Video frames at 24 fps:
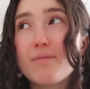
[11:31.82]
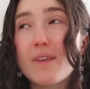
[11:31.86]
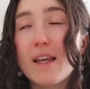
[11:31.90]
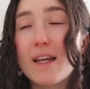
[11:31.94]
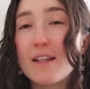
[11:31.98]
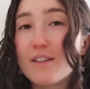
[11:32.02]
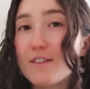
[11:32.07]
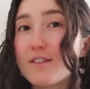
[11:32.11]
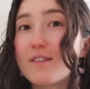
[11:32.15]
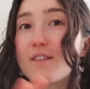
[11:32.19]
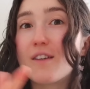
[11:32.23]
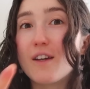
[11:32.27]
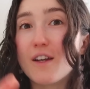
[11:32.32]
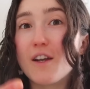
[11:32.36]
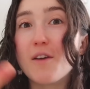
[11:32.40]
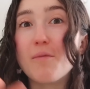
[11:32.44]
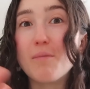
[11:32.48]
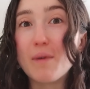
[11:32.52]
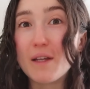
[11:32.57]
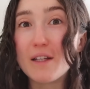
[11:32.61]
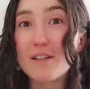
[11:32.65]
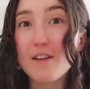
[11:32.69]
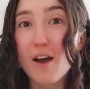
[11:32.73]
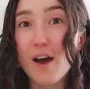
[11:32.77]
it's gonna
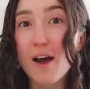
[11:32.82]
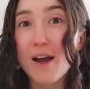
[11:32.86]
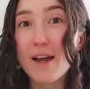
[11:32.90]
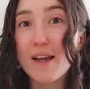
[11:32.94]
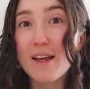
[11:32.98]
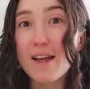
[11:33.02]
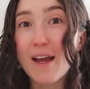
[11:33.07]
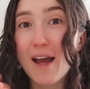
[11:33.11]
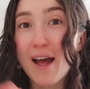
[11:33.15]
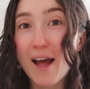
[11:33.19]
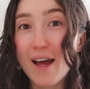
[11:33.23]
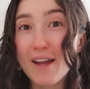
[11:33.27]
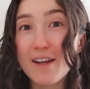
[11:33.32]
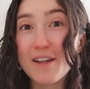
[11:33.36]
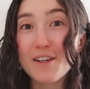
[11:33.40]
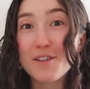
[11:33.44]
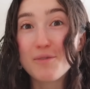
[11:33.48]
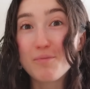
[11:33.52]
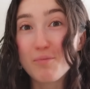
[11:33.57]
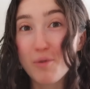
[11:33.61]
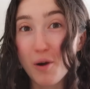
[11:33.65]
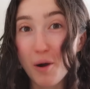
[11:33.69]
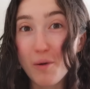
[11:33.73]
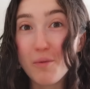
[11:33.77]
be tight and
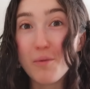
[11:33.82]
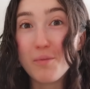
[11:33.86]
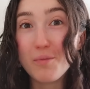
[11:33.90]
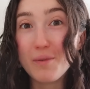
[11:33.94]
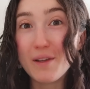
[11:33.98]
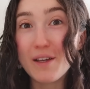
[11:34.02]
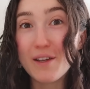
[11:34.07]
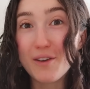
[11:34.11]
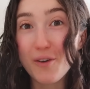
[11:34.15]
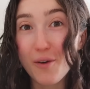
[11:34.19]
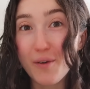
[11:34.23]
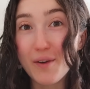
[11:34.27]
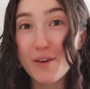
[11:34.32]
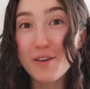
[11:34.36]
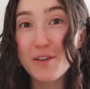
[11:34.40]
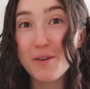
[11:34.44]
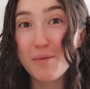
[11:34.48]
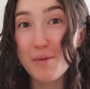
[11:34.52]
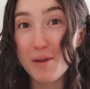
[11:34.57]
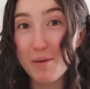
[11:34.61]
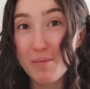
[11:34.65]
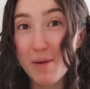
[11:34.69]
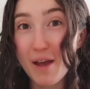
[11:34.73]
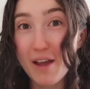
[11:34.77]
it's probably going to
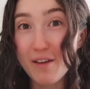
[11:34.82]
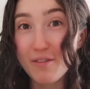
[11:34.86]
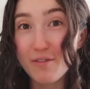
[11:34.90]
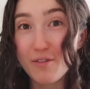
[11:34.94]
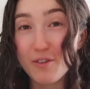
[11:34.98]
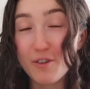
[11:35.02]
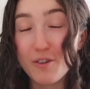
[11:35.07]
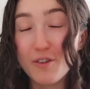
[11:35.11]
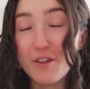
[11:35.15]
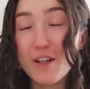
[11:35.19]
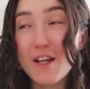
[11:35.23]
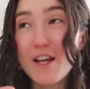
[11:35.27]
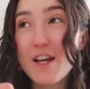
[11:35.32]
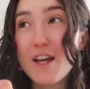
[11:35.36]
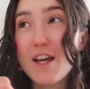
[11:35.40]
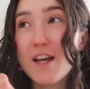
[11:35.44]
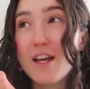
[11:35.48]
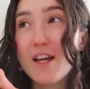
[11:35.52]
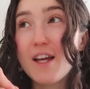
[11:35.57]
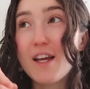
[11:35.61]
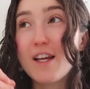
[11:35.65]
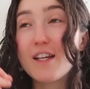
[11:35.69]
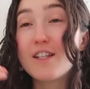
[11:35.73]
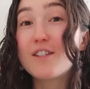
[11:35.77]
be painful.
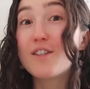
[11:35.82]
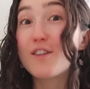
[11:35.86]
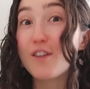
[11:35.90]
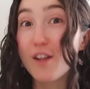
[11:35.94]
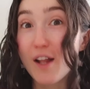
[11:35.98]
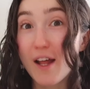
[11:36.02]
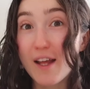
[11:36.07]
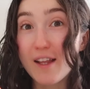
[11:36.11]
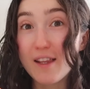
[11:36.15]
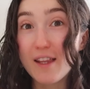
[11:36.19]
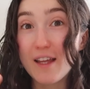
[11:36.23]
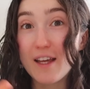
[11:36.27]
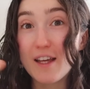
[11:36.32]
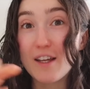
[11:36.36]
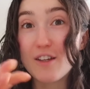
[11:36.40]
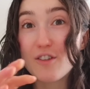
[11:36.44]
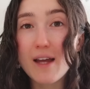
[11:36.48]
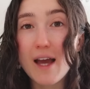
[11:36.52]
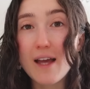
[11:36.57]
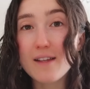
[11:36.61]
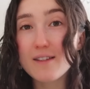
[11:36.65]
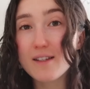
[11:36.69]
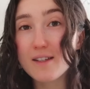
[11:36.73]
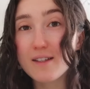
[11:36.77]
Slightly.
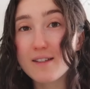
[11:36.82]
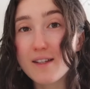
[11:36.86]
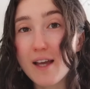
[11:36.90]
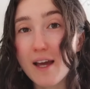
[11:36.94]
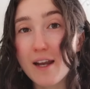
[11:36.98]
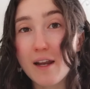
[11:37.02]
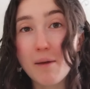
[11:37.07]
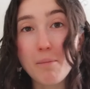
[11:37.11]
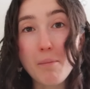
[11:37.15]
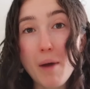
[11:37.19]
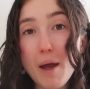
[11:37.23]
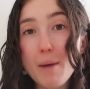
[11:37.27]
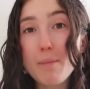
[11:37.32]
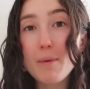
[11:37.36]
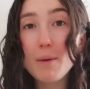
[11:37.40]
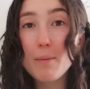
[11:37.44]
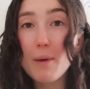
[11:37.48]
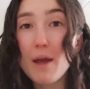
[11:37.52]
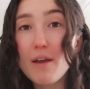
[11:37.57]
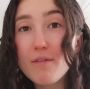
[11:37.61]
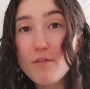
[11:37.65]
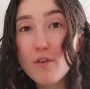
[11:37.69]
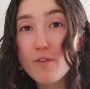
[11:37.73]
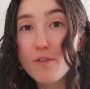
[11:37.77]
As I said, it might be
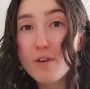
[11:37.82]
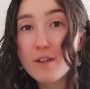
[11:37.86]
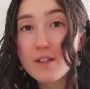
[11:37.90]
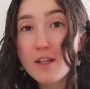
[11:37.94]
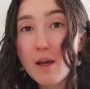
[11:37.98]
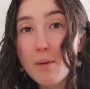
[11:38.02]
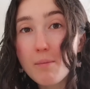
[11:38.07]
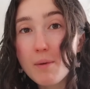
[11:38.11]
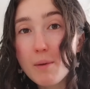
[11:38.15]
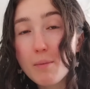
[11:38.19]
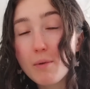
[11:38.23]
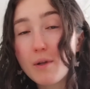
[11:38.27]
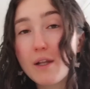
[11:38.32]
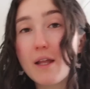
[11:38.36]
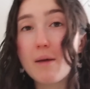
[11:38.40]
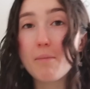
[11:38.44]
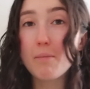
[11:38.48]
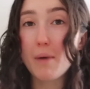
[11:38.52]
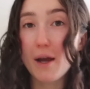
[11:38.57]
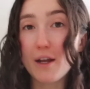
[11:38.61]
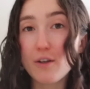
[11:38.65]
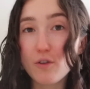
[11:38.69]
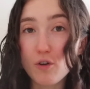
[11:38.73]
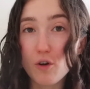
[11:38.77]
painful for some people, it
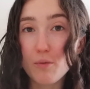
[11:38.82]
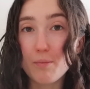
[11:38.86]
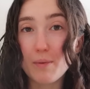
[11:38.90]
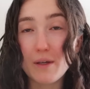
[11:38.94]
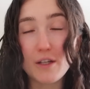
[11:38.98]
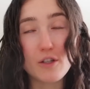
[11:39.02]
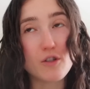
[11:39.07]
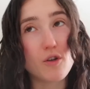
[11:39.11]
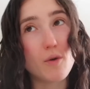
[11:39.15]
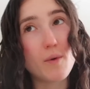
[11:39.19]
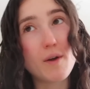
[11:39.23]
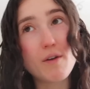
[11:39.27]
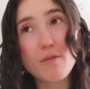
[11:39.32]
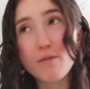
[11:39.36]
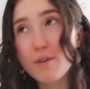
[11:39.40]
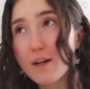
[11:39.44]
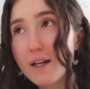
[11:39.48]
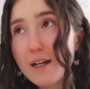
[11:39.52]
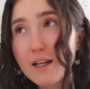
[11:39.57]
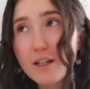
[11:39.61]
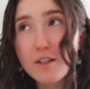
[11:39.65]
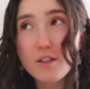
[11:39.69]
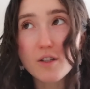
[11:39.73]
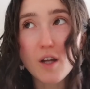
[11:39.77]
might not be, so it
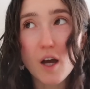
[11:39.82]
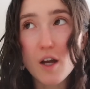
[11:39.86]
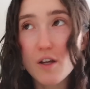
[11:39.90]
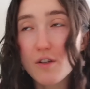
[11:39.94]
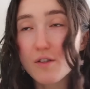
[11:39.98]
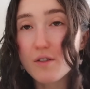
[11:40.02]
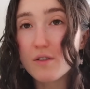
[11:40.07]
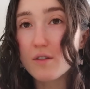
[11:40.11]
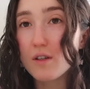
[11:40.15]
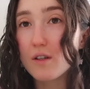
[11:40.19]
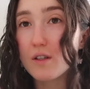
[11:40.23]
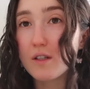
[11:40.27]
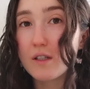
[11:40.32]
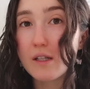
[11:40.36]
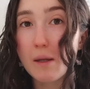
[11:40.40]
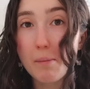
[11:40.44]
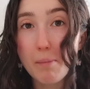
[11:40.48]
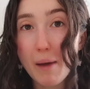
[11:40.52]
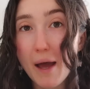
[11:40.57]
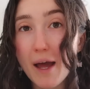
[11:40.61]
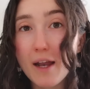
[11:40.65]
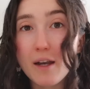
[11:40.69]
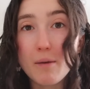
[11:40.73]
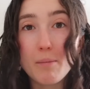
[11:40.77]
really does
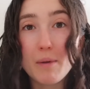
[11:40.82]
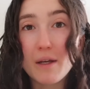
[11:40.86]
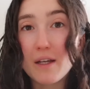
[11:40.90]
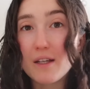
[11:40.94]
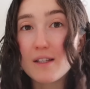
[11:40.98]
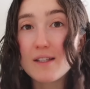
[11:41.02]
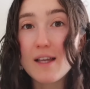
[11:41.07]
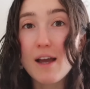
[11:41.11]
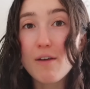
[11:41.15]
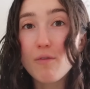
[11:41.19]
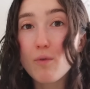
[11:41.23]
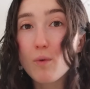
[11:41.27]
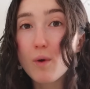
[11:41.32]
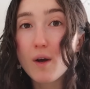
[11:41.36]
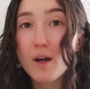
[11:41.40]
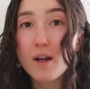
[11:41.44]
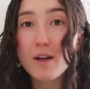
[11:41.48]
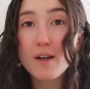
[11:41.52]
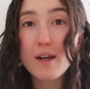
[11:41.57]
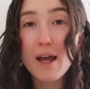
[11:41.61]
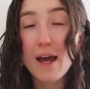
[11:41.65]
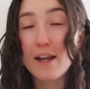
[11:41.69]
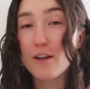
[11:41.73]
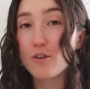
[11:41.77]
depend, because
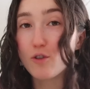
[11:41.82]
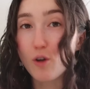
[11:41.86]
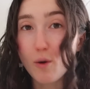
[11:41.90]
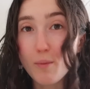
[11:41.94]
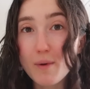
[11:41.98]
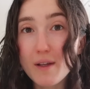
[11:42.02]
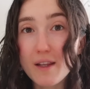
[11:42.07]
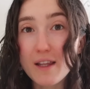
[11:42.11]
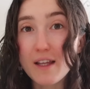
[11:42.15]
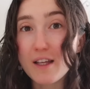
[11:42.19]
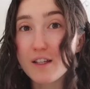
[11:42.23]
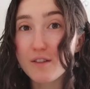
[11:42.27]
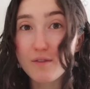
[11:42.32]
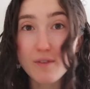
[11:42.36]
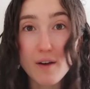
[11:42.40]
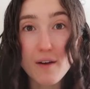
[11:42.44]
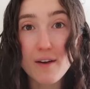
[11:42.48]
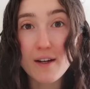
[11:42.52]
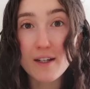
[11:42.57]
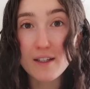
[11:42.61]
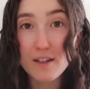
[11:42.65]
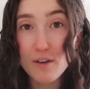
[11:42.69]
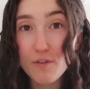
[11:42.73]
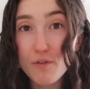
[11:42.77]
everyone anatomically is
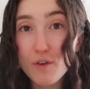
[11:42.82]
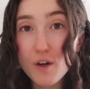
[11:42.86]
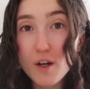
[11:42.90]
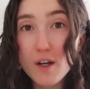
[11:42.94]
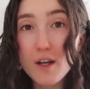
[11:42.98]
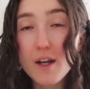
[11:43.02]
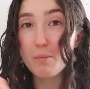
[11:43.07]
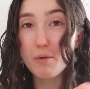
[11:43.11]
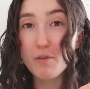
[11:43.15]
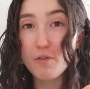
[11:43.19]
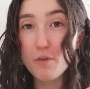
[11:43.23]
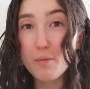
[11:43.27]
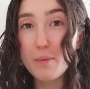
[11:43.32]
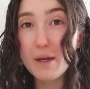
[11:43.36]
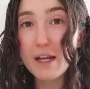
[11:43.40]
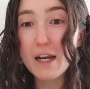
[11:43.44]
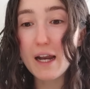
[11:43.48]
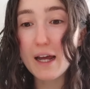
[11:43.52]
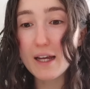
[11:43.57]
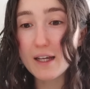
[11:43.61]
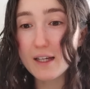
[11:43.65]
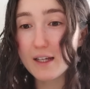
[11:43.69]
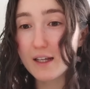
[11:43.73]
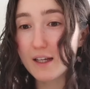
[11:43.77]
very different. But for me,
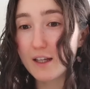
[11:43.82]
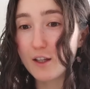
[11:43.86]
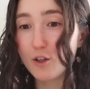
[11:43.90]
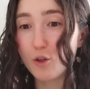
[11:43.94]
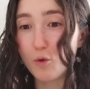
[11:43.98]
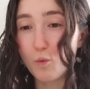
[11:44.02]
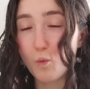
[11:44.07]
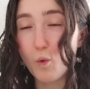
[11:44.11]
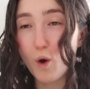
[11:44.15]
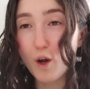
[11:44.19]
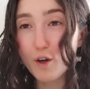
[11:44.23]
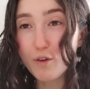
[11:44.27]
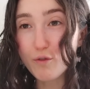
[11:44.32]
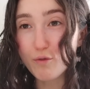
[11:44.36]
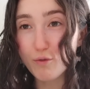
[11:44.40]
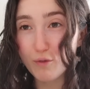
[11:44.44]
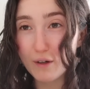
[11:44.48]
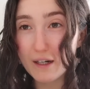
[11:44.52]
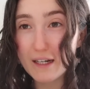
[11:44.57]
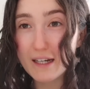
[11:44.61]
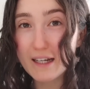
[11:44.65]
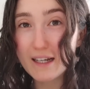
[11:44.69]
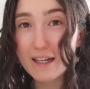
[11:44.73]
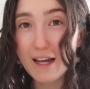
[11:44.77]
like, the one
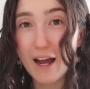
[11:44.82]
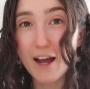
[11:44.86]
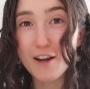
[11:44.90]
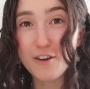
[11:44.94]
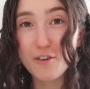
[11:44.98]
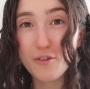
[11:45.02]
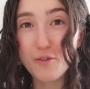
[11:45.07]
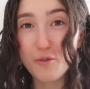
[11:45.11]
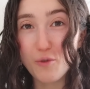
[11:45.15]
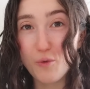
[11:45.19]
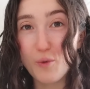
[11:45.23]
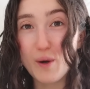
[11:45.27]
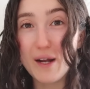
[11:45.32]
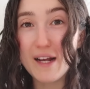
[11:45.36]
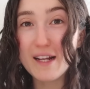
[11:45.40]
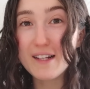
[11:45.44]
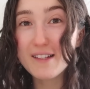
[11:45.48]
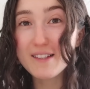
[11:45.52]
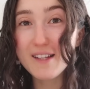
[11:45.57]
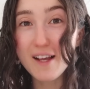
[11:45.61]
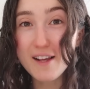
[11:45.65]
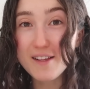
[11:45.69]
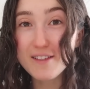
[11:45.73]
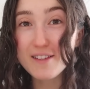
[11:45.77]
really kind of
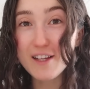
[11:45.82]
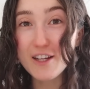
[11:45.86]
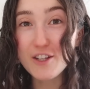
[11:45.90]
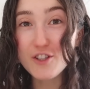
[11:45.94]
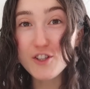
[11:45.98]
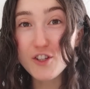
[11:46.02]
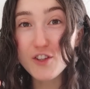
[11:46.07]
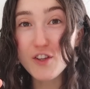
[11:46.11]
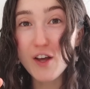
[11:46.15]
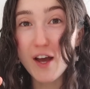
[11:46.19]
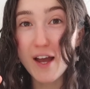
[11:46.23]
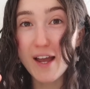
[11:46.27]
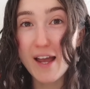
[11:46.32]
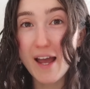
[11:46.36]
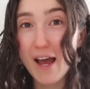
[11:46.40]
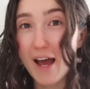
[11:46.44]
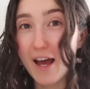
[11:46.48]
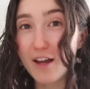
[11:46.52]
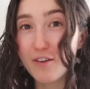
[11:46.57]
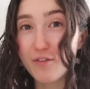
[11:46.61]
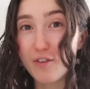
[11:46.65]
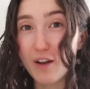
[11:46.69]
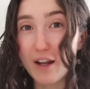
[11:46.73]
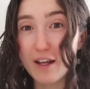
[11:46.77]
weird sensation that I
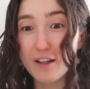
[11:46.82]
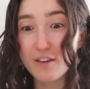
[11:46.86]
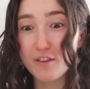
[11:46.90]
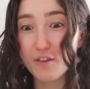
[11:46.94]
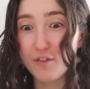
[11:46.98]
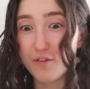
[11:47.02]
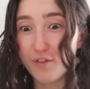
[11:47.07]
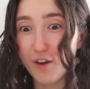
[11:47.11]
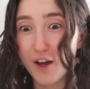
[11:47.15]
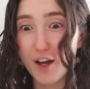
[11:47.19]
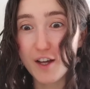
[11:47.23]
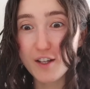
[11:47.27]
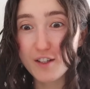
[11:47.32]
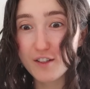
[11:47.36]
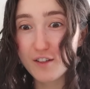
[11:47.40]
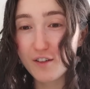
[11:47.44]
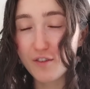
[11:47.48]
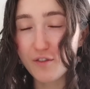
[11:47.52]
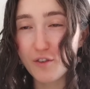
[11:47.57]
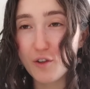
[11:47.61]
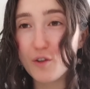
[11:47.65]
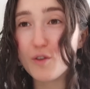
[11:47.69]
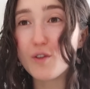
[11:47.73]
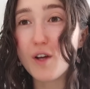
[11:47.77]
had for like the first
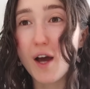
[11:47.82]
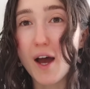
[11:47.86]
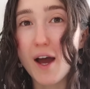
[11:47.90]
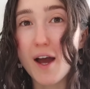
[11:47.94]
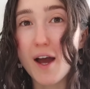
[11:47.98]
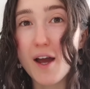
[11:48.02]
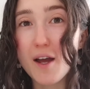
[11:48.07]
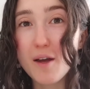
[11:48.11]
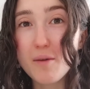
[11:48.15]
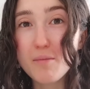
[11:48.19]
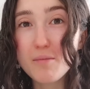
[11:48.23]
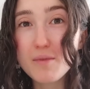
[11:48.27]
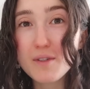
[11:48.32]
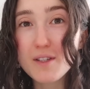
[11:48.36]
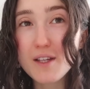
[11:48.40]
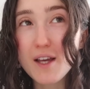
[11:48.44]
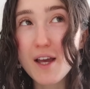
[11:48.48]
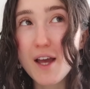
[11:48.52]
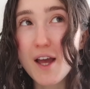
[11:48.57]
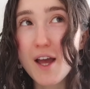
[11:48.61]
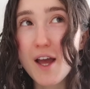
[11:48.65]
few times,